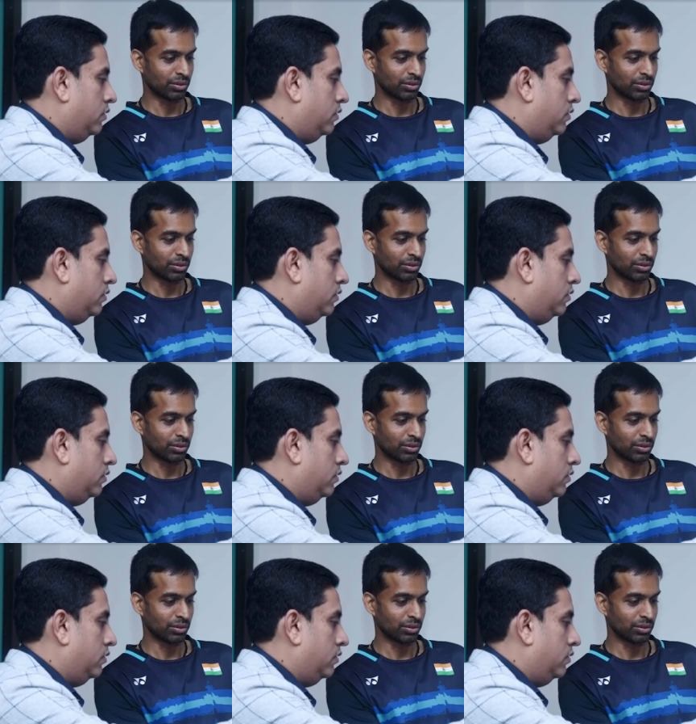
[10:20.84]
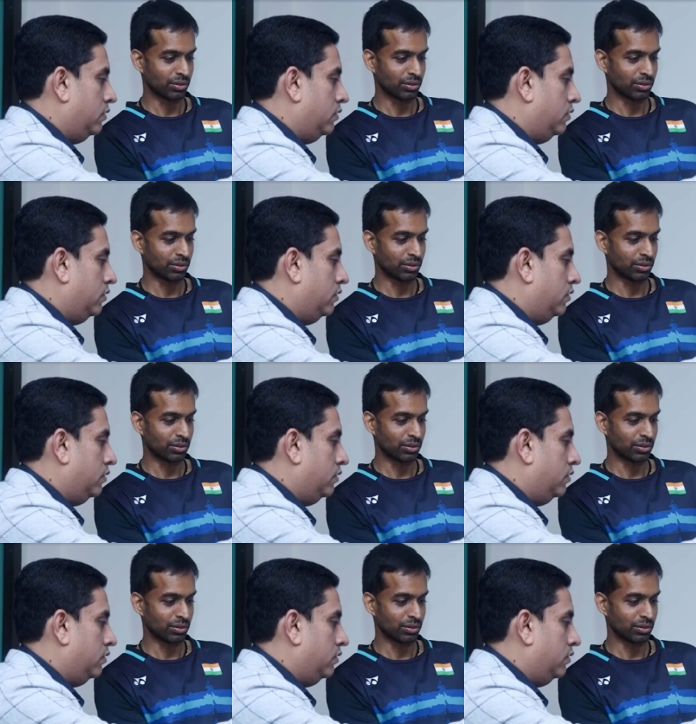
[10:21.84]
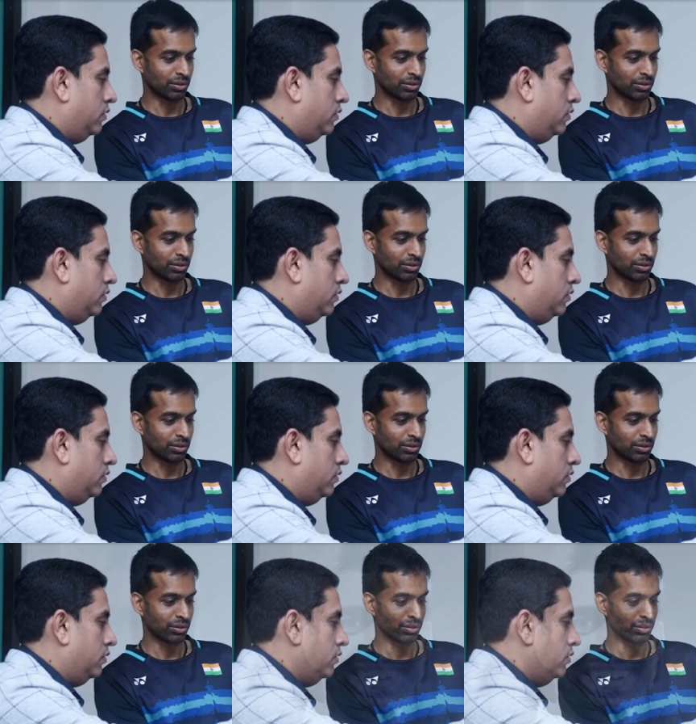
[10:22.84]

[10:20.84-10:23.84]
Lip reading: Nobody speaks.